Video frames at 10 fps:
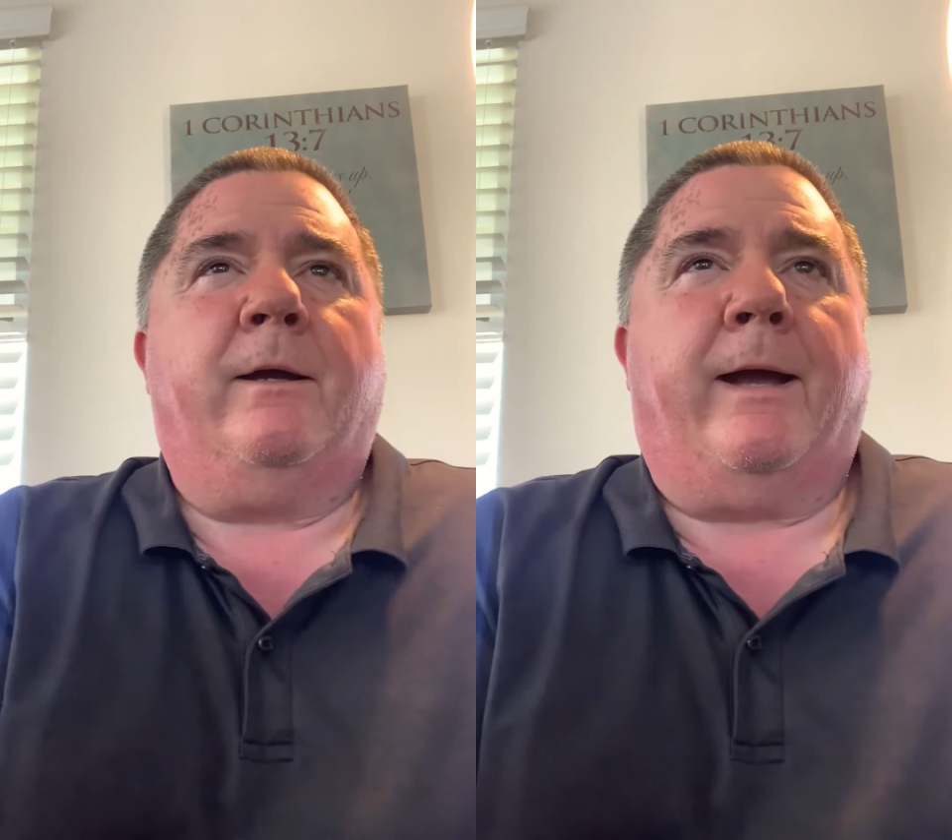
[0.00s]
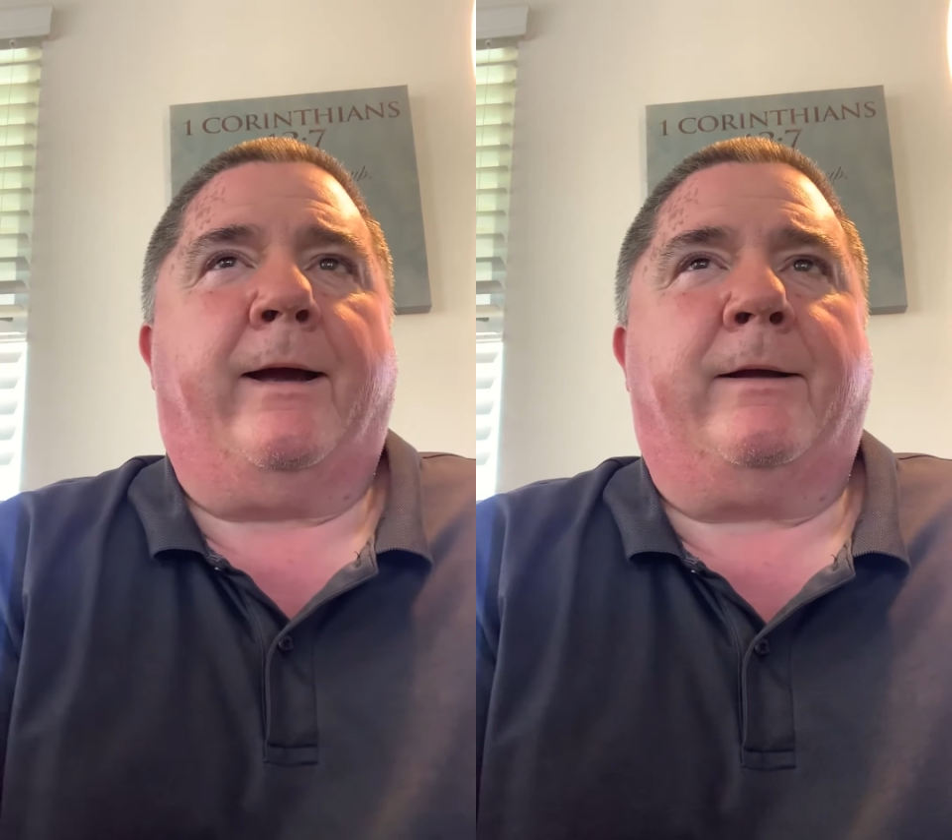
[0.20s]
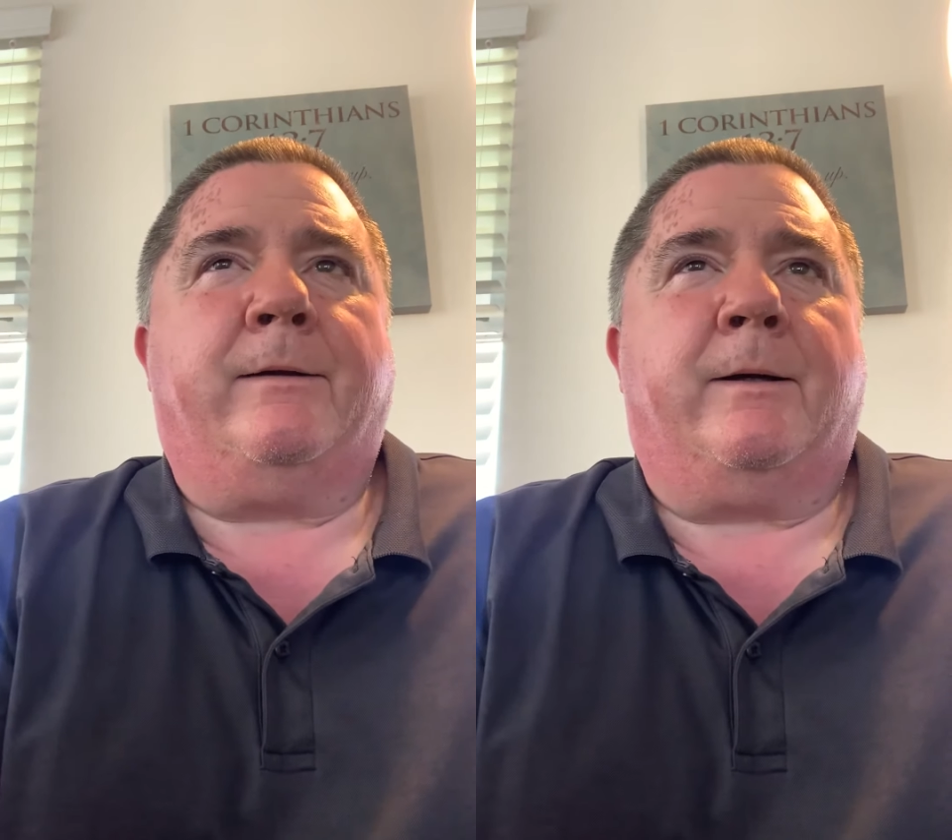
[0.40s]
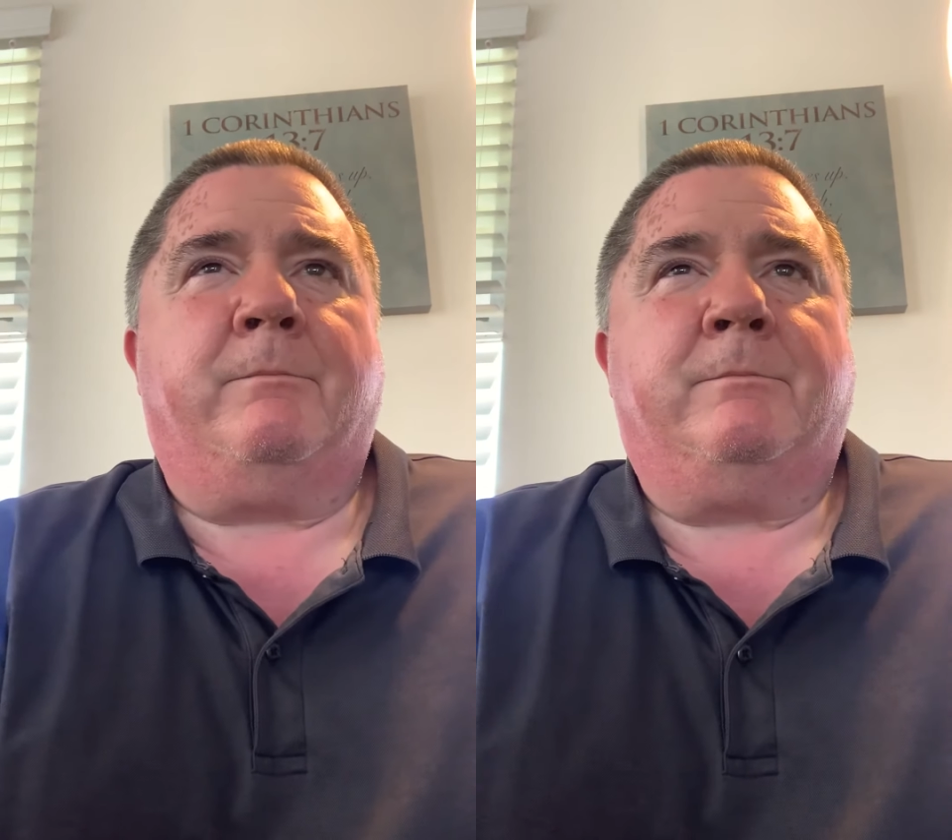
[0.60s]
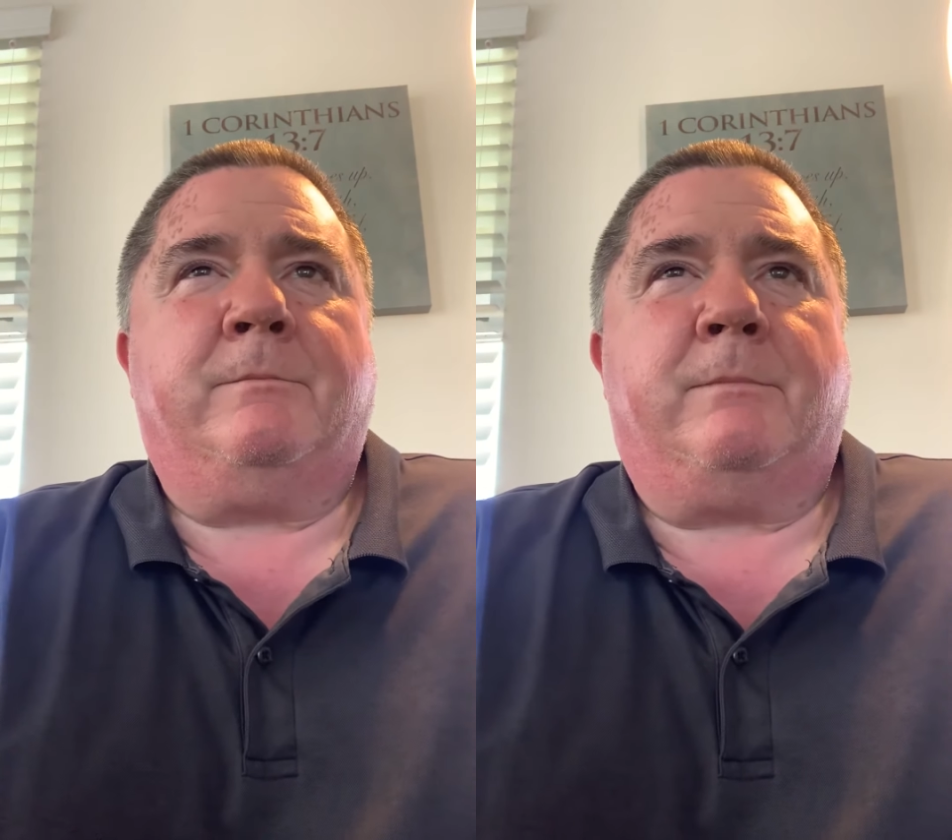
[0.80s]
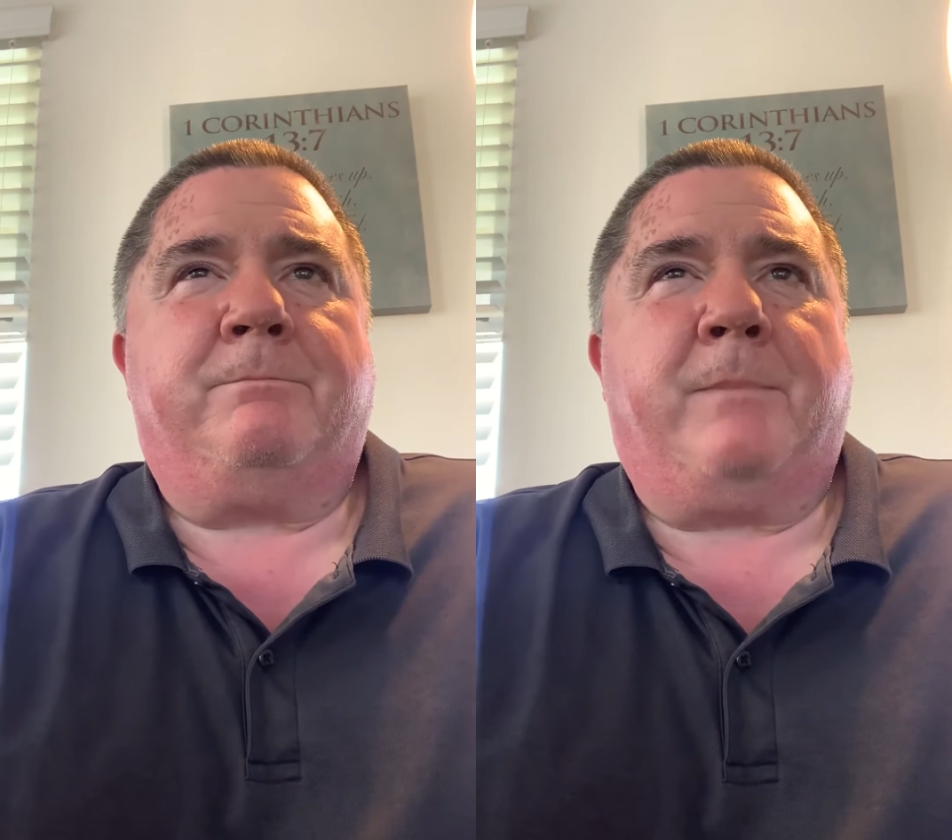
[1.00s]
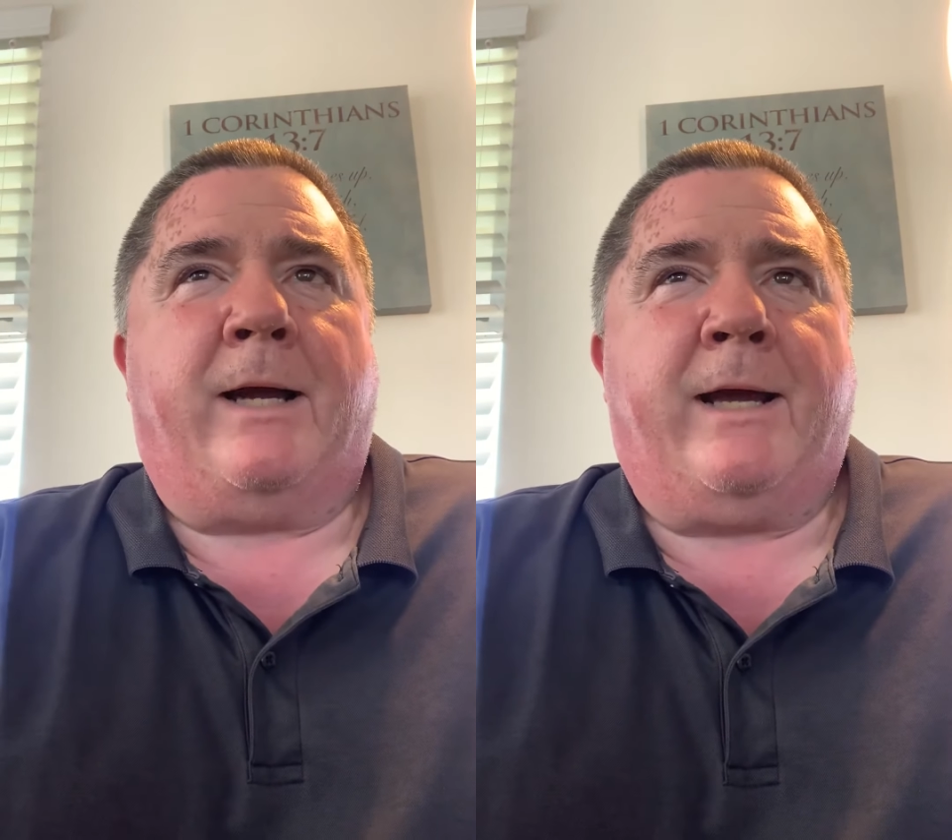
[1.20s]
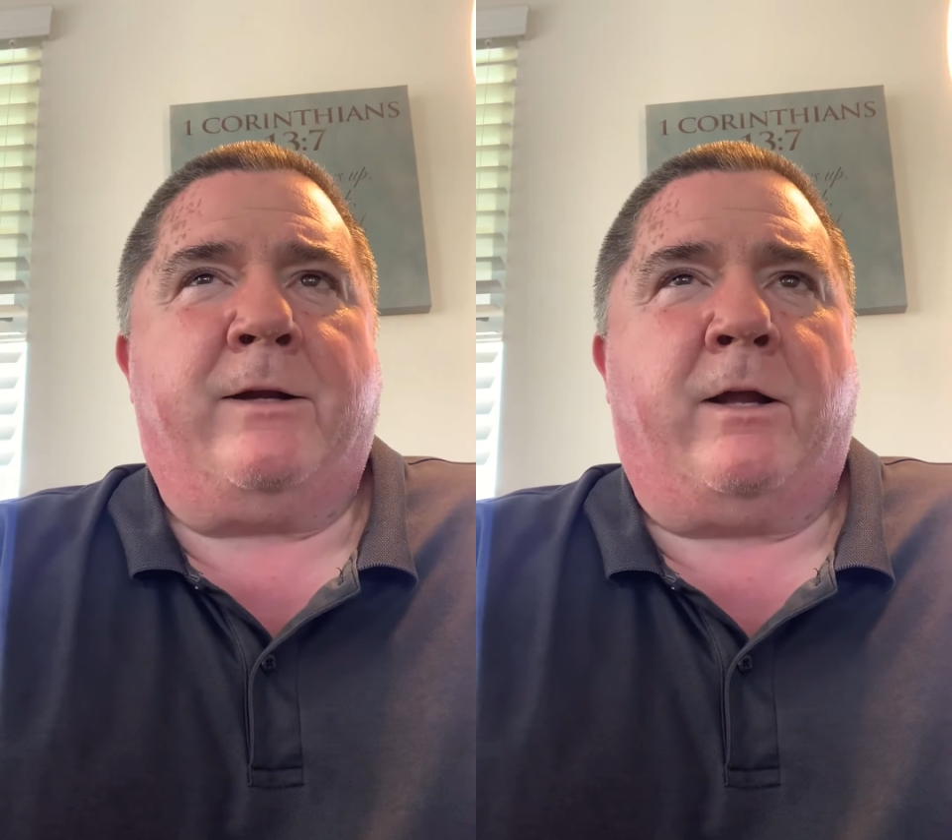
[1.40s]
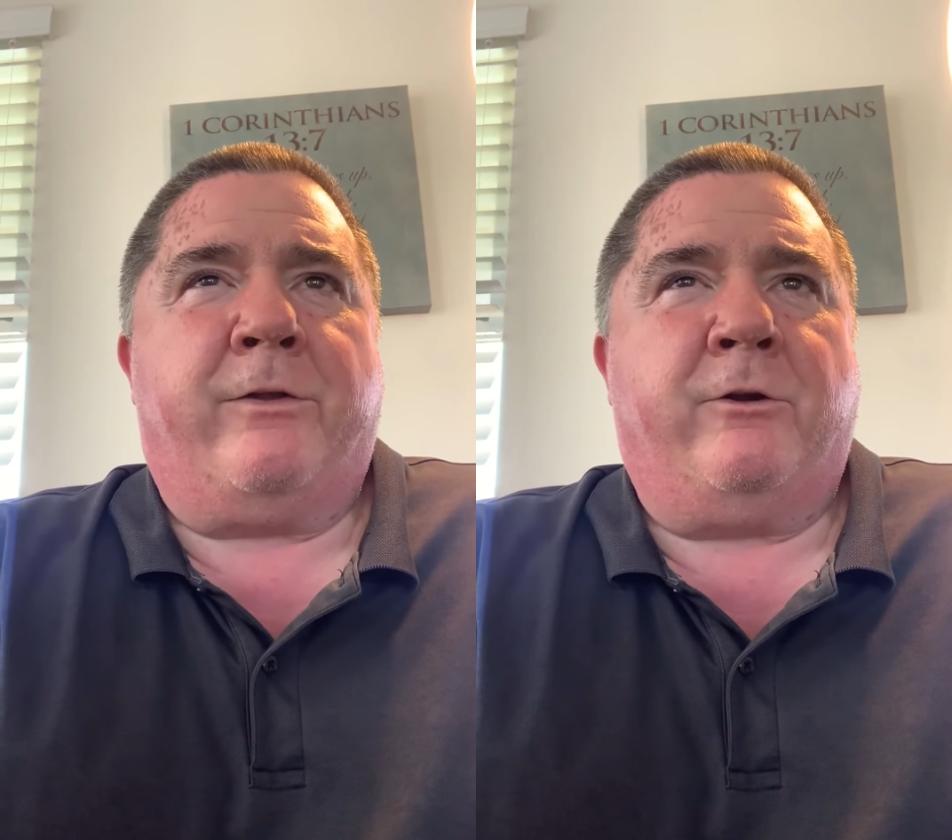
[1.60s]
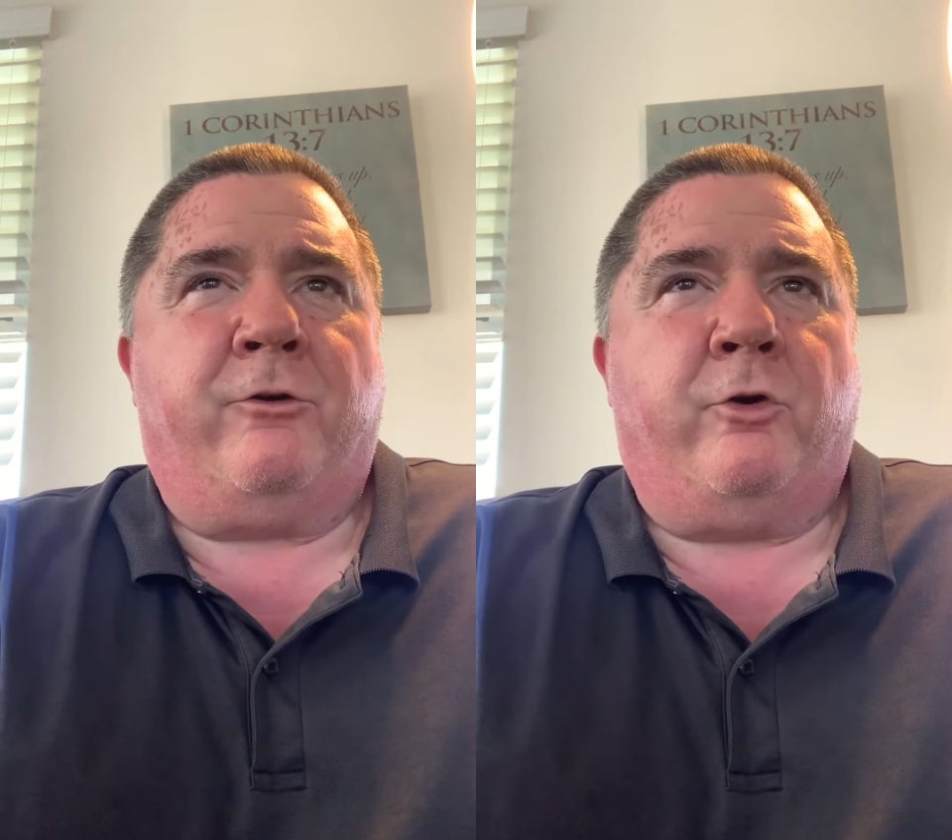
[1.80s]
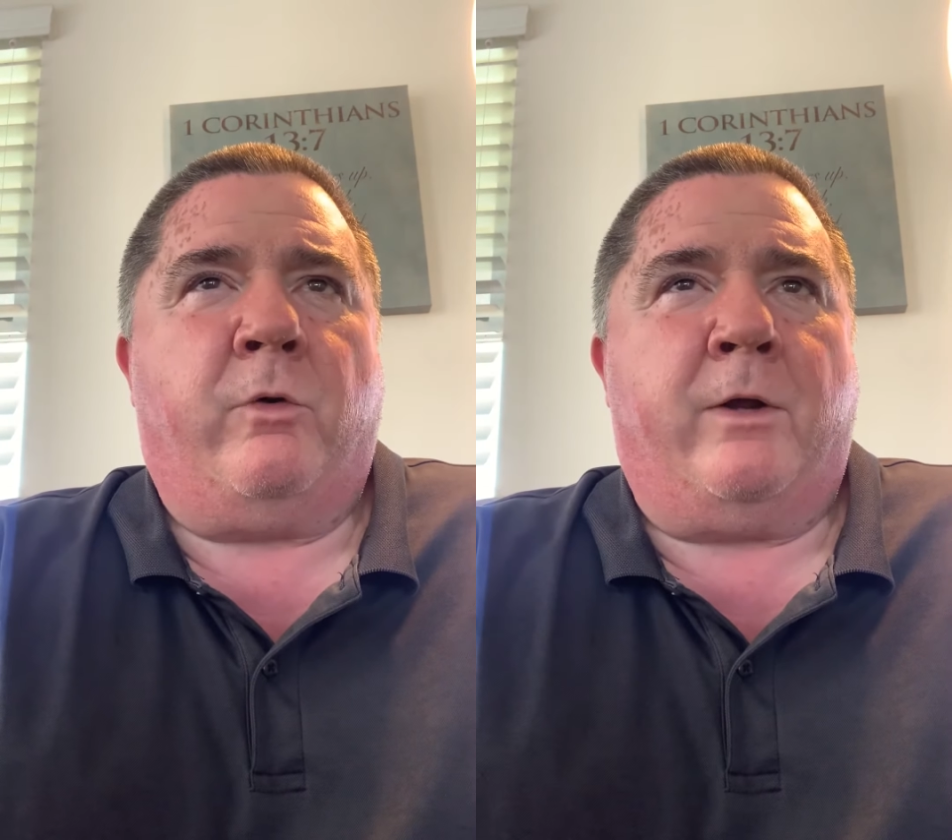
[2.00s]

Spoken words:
And I had nothing to do